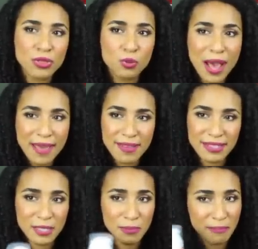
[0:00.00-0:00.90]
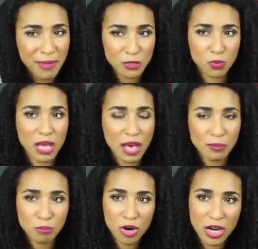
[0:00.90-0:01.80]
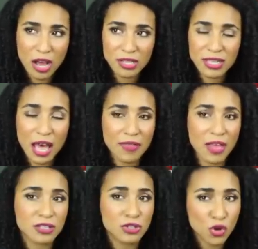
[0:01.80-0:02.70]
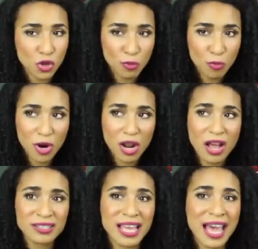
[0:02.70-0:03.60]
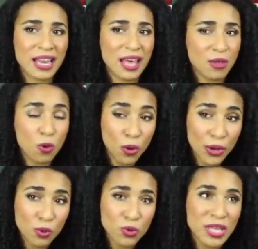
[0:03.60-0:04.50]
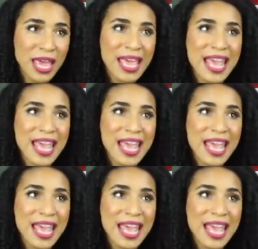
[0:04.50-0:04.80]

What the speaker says: The way this has been mixed with other products, other soluble products and other oils,